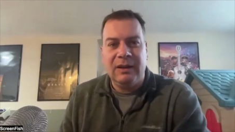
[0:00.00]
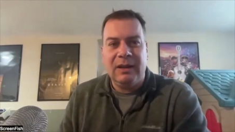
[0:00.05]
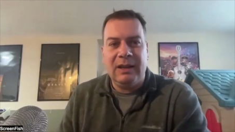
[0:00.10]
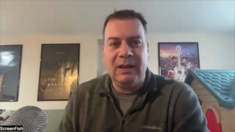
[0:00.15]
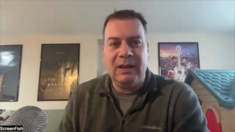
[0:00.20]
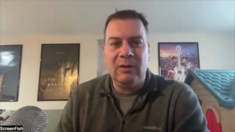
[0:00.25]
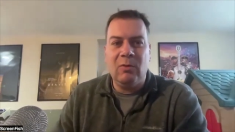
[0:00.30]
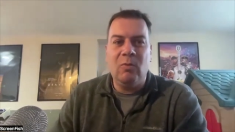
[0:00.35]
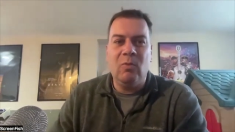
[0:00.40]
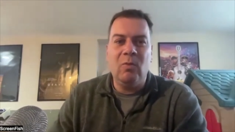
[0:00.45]

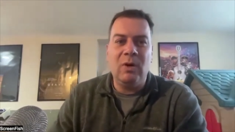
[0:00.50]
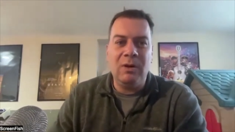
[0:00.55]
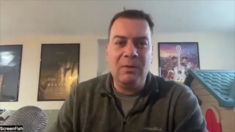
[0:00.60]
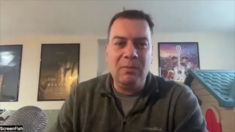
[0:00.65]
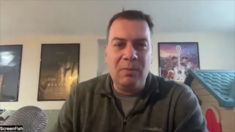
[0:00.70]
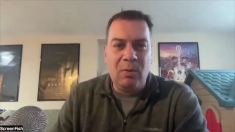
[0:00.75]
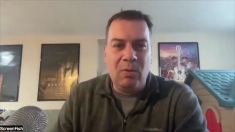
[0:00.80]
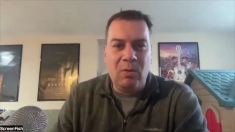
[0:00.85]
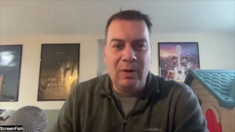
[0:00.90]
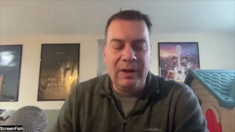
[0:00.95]
and at
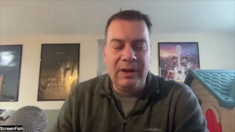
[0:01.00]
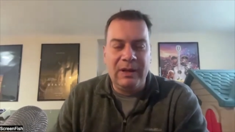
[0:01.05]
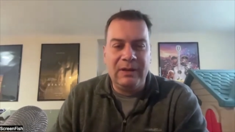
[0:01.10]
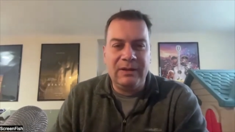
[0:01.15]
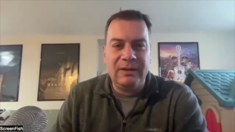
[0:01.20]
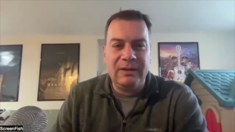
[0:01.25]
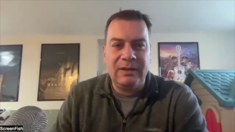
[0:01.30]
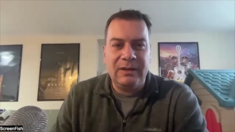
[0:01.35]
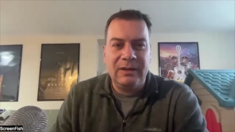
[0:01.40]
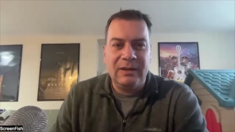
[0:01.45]
one
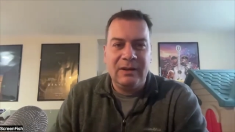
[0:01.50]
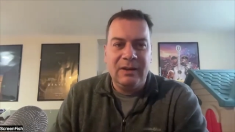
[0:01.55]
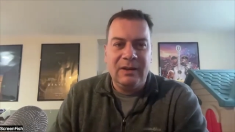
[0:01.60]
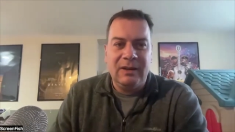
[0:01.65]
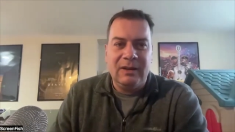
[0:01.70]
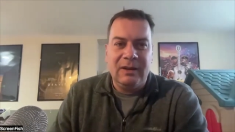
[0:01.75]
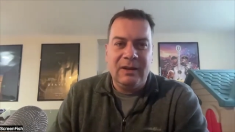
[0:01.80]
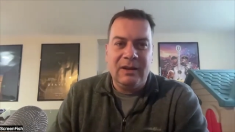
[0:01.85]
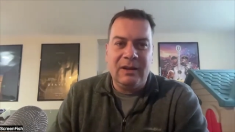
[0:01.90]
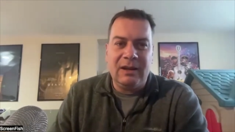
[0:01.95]
point
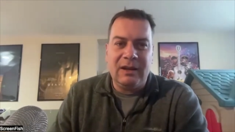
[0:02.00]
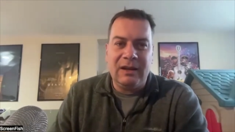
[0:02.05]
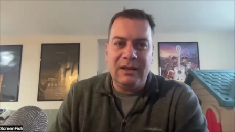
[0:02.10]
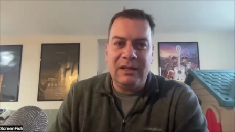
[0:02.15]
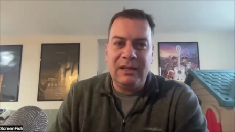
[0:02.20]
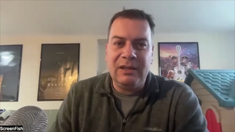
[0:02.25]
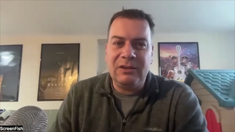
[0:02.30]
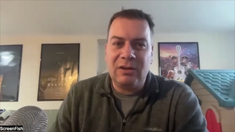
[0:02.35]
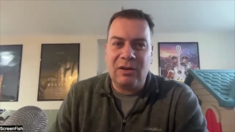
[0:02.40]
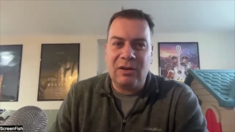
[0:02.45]
uh,
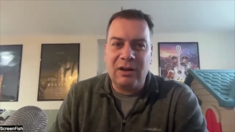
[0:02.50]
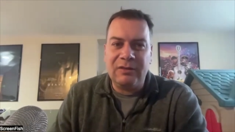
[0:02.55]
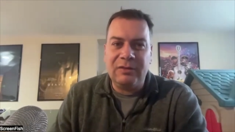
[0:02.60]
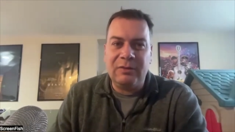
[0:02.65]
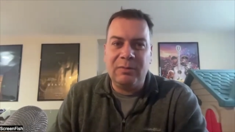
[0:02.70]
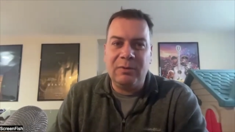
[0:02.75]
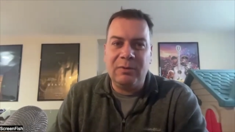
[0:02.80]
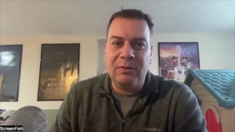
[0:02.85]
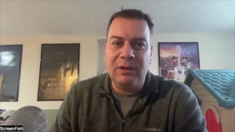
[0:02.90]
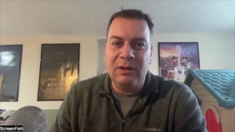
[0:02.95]
he talks
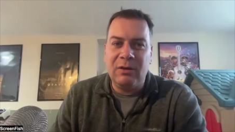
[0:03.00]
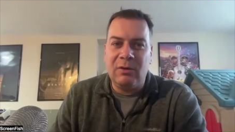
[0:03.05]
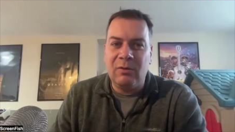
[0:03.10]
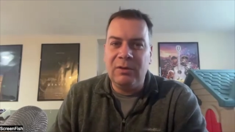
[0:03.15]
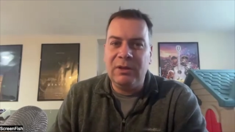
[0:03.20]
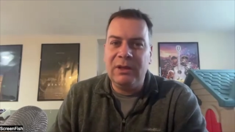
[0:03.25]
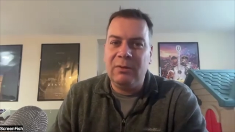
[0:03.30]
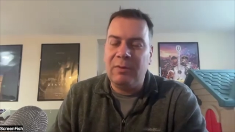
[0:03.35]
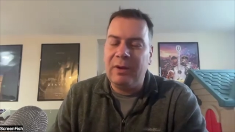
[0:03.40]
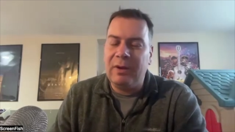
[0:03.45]
about the
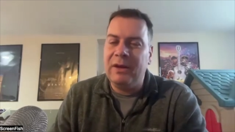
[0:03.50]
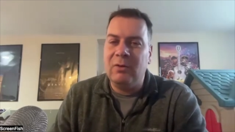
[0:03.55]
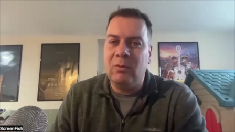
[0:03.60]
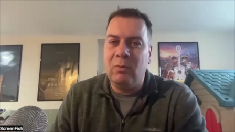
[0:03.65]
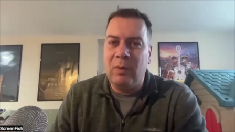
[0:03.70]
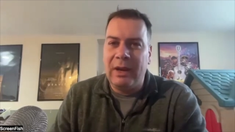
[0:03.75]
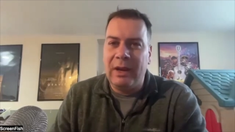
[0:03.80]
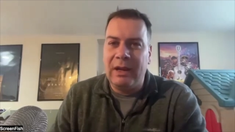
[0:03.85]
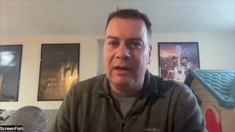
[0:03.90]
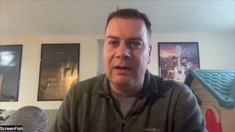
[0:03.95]
only way to
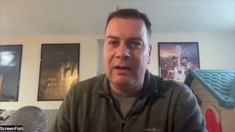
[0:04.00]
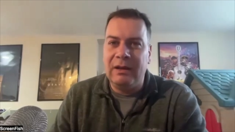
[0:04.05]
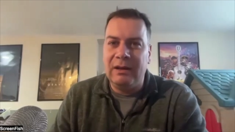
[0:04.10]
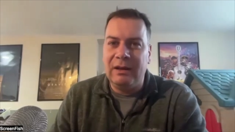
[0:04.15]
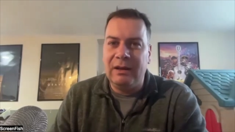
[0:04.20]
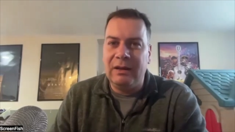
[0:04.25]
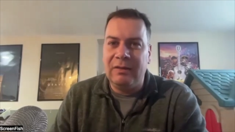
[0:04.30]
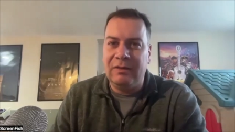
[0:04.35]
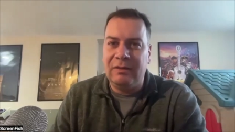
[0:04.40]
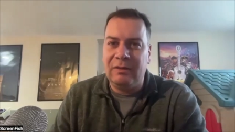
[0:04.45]
win
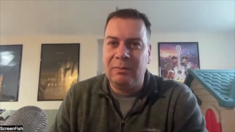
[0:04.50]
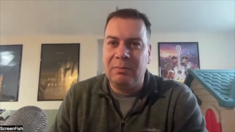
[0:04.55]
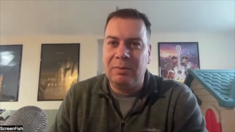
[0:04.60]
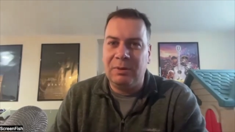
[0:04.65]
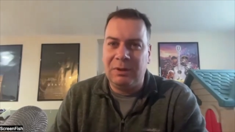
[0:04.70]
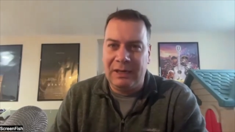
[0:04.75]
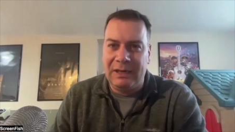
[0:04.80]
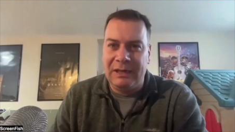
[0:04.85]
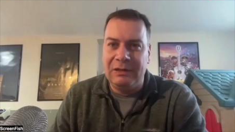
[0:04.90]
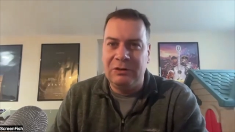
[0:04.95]
is to
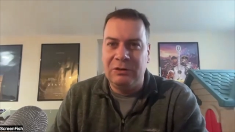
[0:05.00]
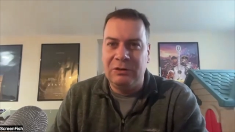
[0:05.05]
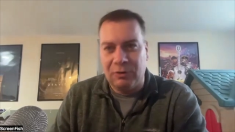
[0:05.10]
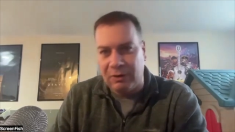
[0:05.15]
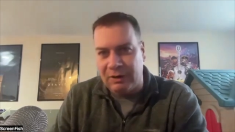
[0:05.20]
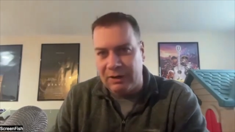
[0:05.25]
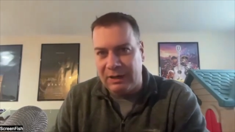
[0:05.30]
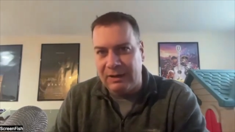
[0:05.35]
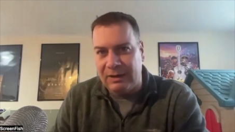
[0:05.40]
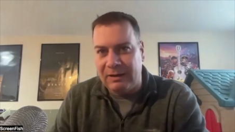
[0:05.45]
play
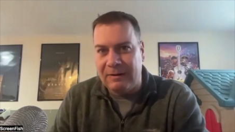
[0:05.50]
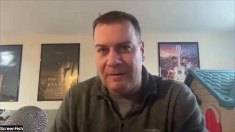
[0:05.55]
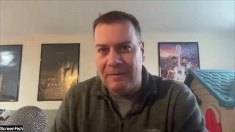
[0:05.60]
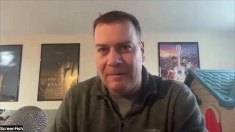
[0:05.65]
dirty